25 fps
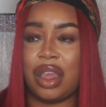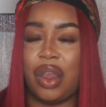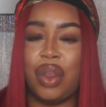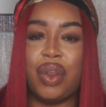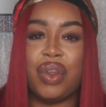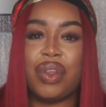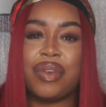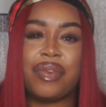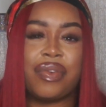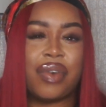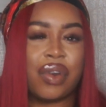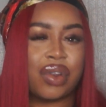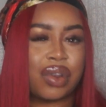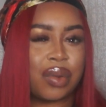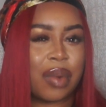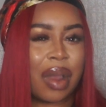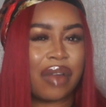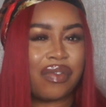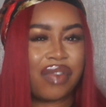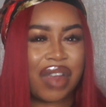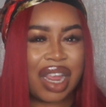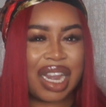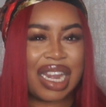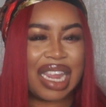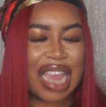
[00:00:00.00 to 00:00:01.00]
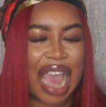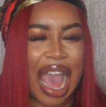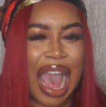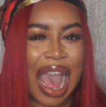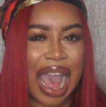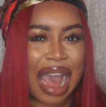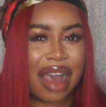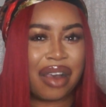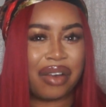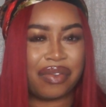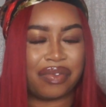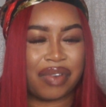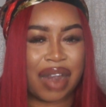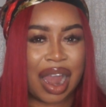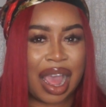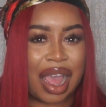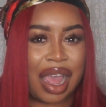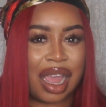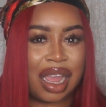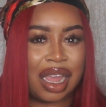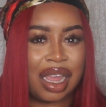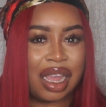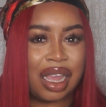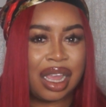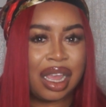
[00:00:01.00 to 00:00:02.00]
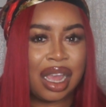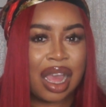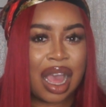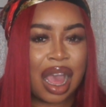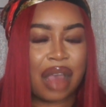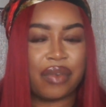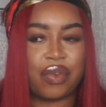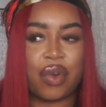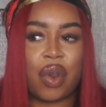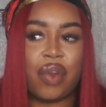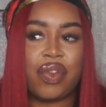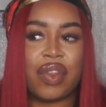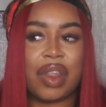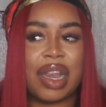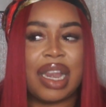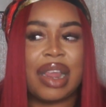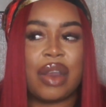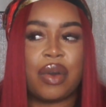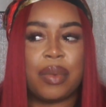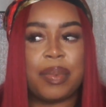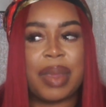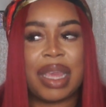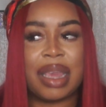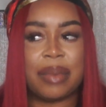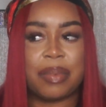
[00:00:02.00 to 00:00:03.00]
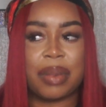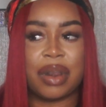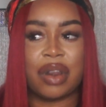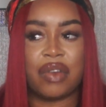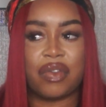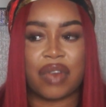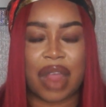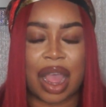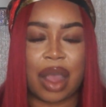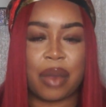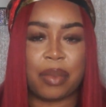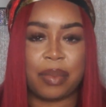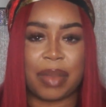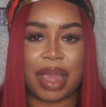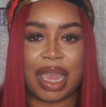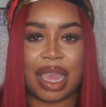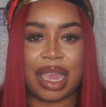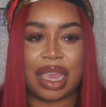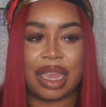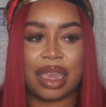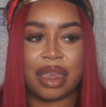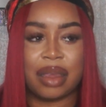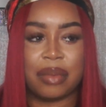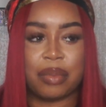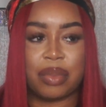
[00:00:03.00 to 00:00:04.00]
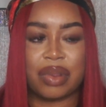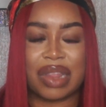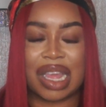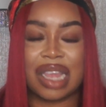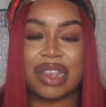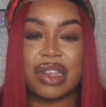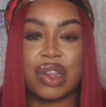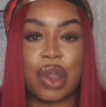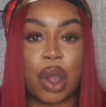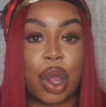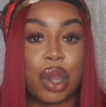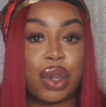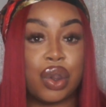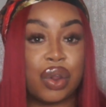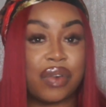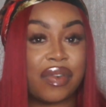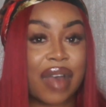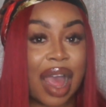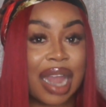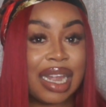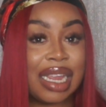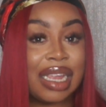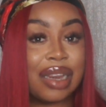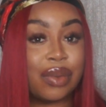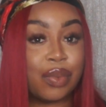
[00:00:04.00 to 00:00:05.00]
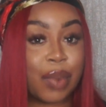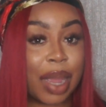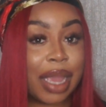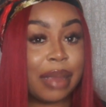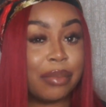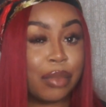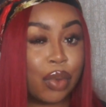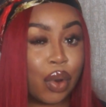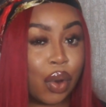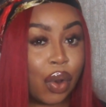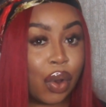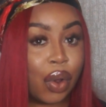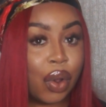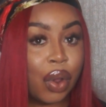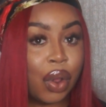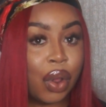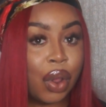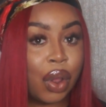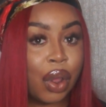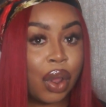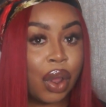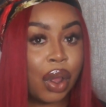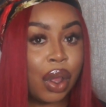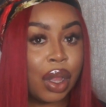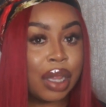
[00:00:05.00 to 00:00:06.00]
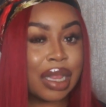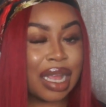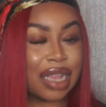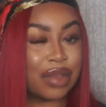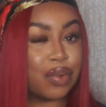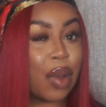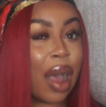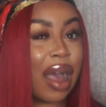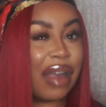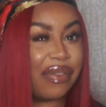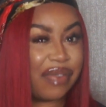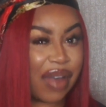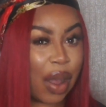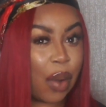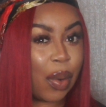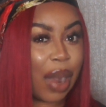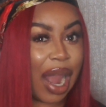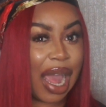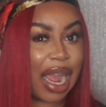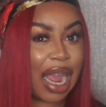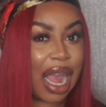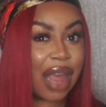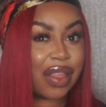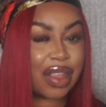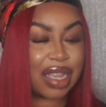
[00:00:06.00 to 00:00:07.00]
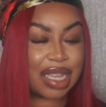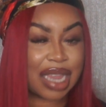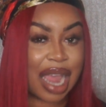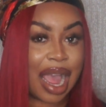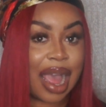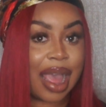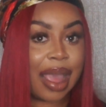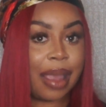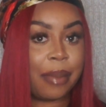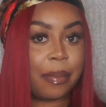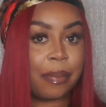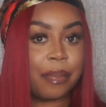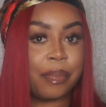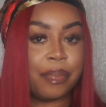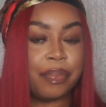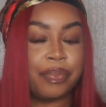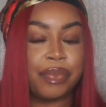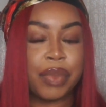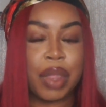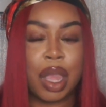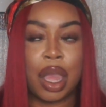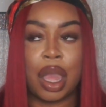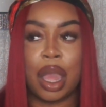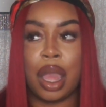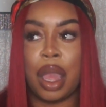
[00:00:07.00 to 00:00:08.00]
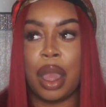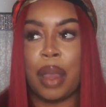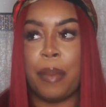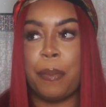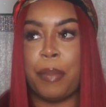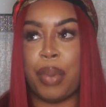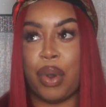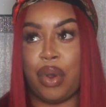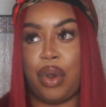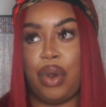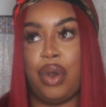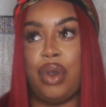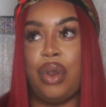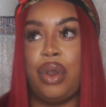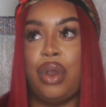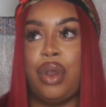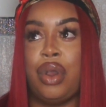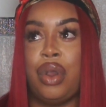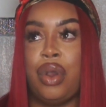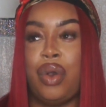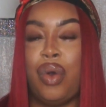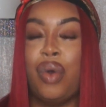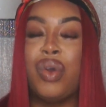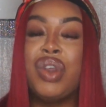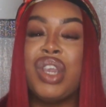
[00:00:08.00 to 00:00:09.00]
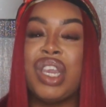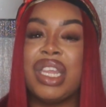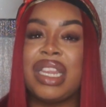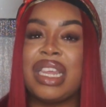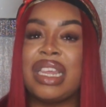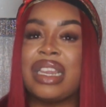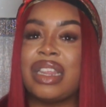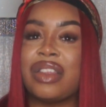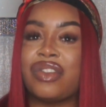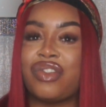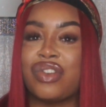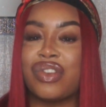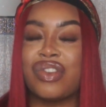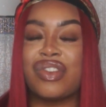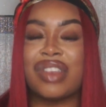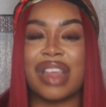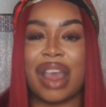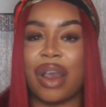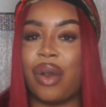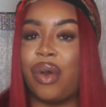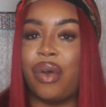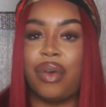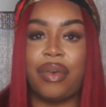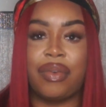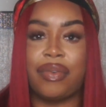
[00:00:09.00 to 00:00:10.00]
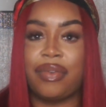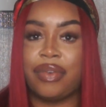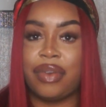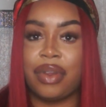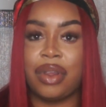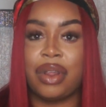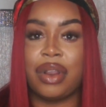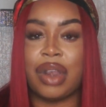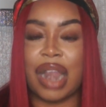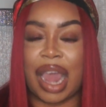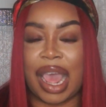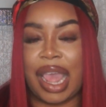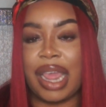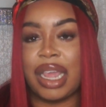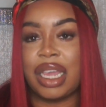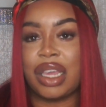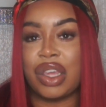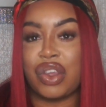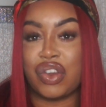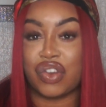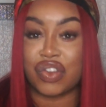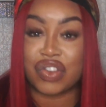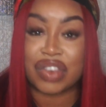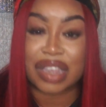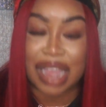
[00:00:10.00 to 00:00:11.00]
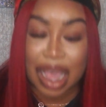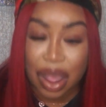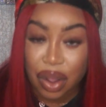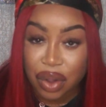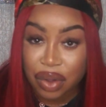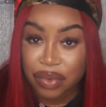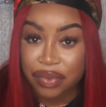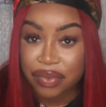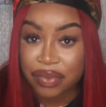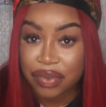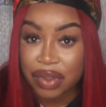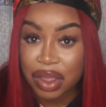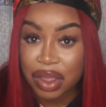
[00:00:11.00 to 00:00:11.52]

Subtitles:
who the fuck do I really have? Like, I've got the little people around me, but that's not enough. I need way more. That's what I felt like at the time. But all you need is yourself. Like, yourself